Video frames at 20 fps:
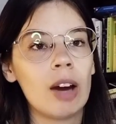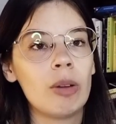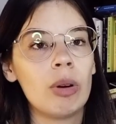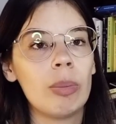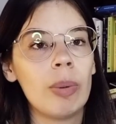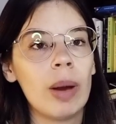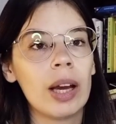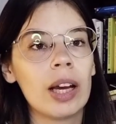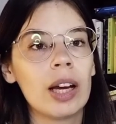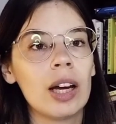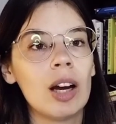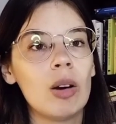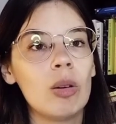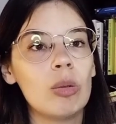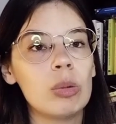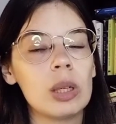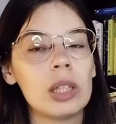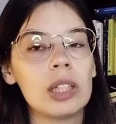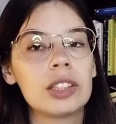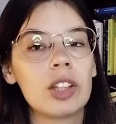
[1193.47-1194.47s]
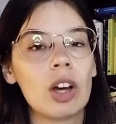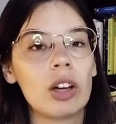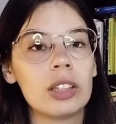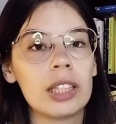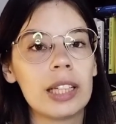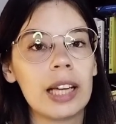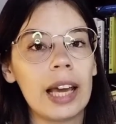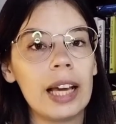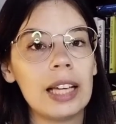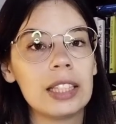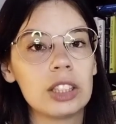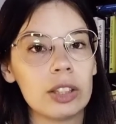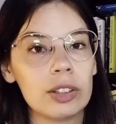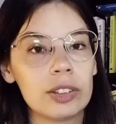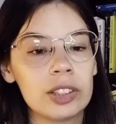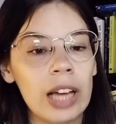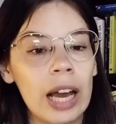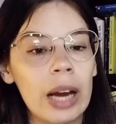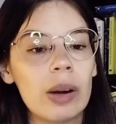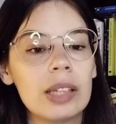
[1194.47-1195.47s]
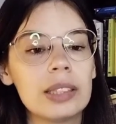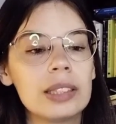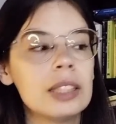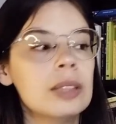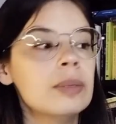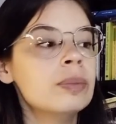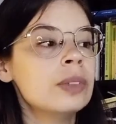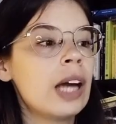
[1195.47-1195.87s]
Rebecca was on the case of Cyrus.